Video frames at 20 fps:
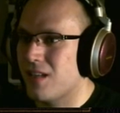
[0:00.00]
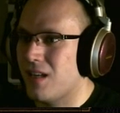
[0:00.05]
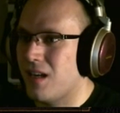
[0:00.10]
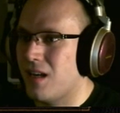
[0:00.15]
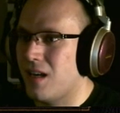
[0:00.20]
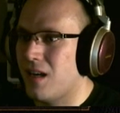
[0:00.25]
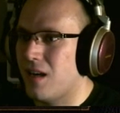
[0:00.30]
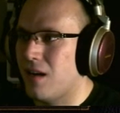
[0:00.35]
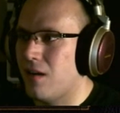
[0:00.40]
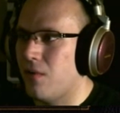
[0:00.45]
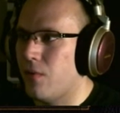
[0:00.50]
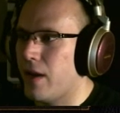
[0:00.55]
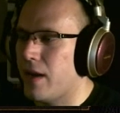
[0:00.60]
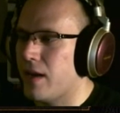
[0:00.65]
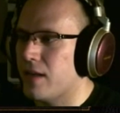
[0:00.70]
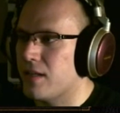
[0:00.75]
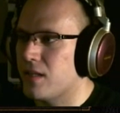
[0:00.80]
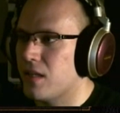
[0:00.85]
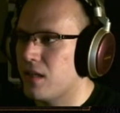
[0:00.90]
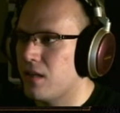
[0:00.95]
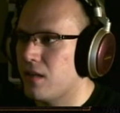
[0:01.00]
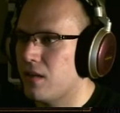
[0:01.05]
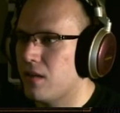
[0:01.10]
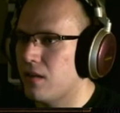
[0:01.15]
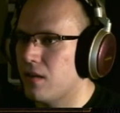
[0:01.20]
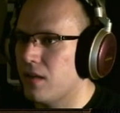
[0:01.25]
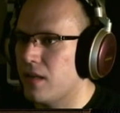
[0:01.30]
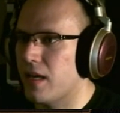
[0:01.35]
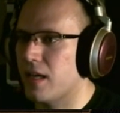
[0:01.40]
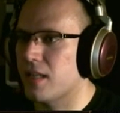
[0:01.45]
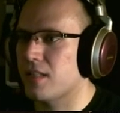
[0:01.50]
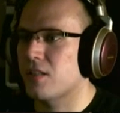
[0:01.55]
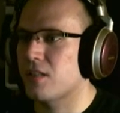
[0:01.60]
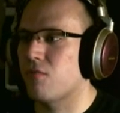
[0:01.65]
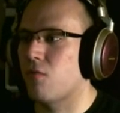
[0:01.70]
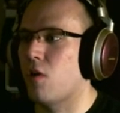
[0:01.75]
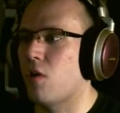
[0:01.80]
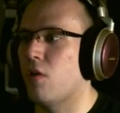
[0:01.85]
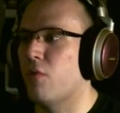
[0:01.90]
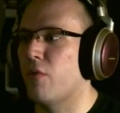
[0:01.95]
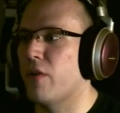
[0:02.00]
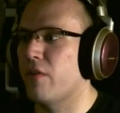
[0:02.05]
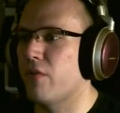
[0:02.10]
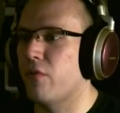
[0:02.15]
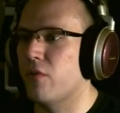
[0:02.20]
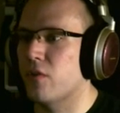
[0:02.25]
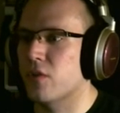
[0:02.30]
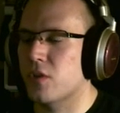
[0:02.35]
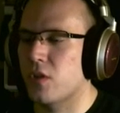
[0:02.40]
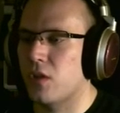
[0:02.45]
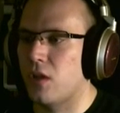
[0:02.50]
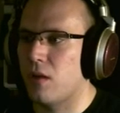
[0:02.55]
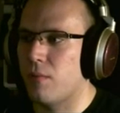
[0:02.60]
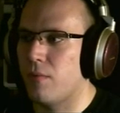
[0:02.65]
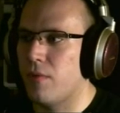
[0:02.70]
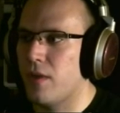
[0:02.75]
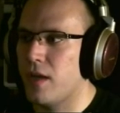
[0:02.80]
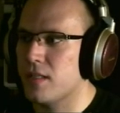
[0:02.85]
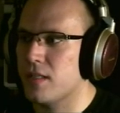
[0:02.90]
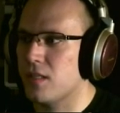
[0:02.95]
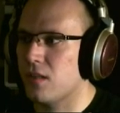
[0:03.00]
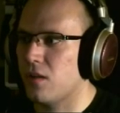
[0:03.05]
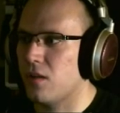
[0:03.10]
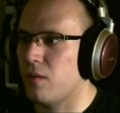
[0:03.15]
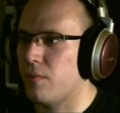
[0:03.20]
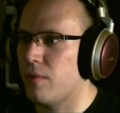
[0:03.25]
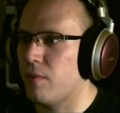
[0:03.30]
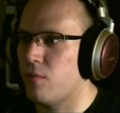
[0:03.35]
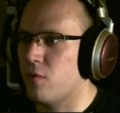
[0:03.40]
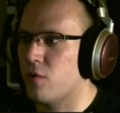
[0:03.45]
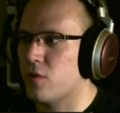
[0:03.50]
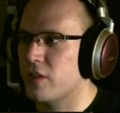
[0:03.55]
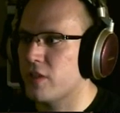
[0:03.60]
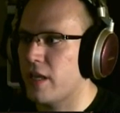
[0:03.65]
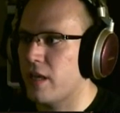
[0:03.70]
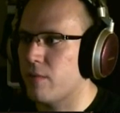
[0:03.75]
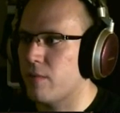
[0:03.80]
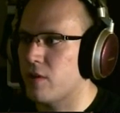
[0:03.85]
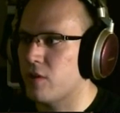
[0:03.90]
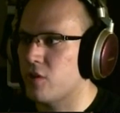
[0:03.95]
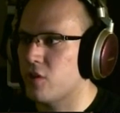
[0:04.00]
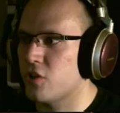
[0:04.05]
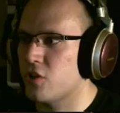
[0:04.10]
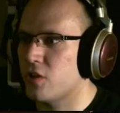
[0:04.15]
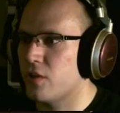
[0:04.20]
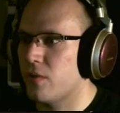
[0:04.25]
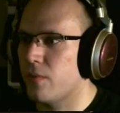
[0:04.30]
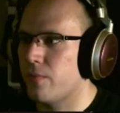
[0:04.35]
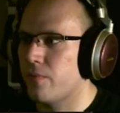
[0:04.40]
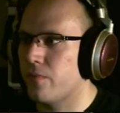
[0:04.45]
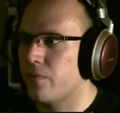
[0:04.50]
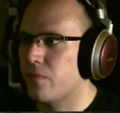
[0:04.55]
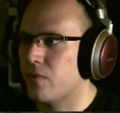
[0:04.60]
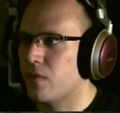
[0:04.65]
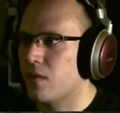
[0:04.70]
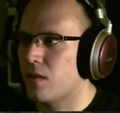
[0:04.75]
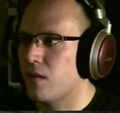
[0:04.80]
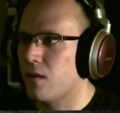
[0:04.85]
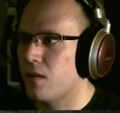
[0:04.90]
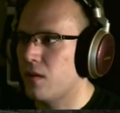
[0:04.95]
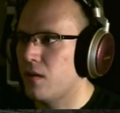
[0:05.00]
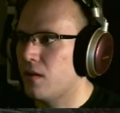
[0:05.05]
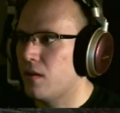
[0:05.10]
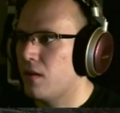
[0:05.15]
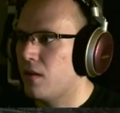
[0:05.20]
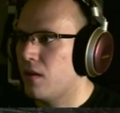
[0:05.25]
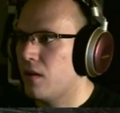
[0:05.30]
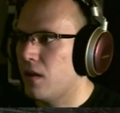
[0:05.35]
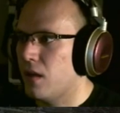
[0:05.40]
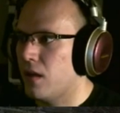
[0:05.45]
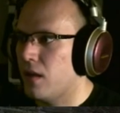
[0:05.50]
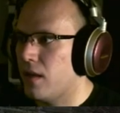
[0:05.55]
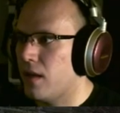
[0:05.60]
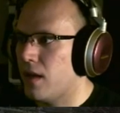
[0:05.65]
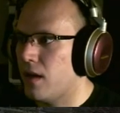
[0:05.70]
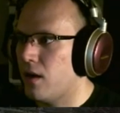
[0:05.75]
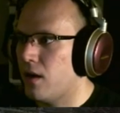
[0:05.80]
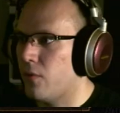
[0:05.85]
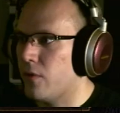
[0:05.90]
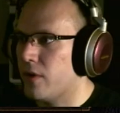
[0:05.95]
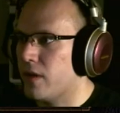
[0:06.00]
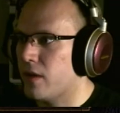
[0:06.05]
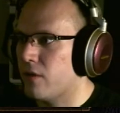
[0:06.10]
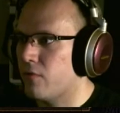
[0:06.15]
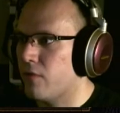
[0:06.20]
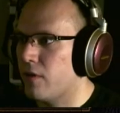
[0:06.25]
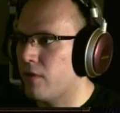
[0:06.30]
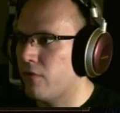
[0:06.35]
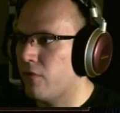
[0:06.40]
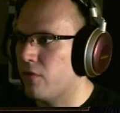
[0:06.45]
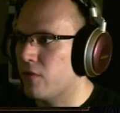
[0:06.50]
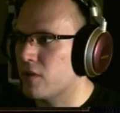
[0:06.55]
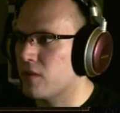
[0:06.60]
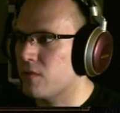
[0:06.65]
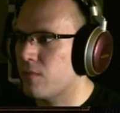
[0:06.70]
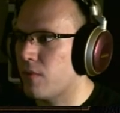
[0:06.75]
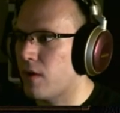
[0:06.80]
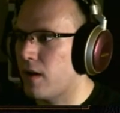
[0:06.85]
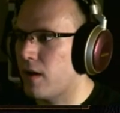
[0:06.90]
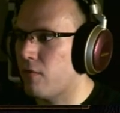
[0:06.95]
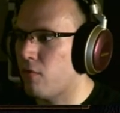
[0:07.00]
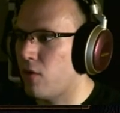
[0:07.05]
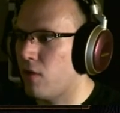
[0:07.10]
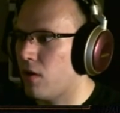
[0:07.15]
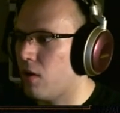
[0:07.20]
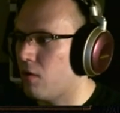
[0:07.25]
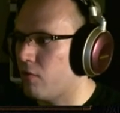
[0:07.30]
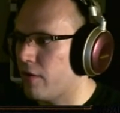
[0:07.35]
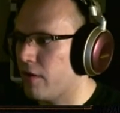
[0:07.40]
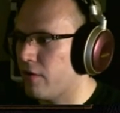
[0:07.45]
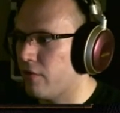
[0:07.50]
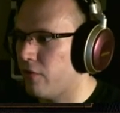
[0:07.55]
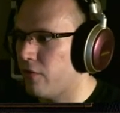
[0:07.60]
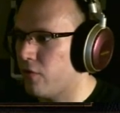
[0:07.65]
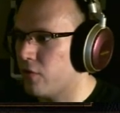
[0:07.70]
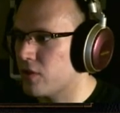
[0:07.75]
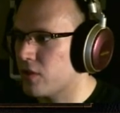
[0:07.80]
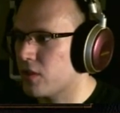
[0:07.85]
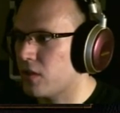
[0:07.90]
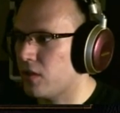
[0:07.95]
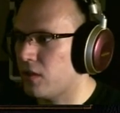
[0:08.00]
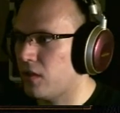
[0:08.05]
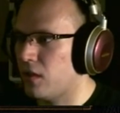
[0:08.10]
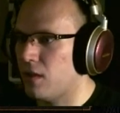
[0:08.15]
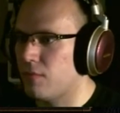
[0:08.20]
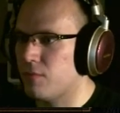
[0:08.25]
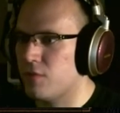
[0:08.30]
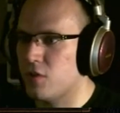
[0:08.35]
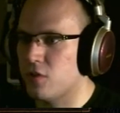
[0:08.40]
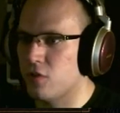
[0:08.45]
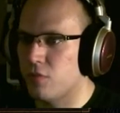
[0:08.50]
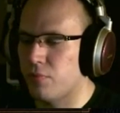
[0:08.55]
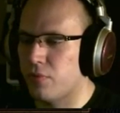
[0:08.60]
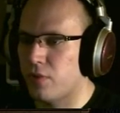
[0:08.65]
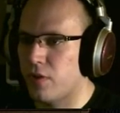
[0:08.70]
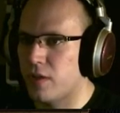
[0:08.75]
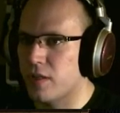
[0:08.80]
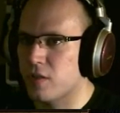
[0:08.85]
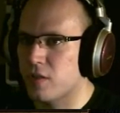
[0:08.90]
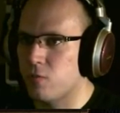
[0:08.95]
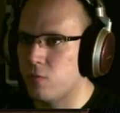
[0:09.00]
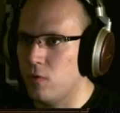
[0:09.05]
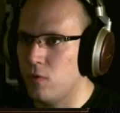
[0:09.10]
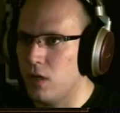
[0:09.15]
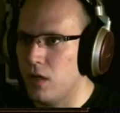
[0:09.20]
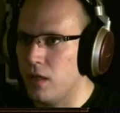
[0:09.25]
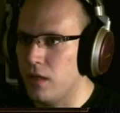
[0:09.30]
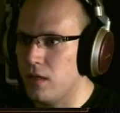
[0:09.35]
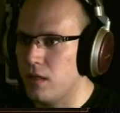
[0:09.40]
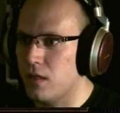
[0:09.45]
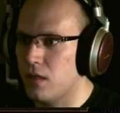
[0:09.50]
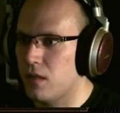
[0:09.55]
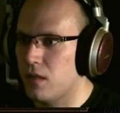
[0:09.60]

Uh, wait. Yes, raw reinforced club. That's a little bit more damage. And now we can reinforce my raw reinforced club to plus one.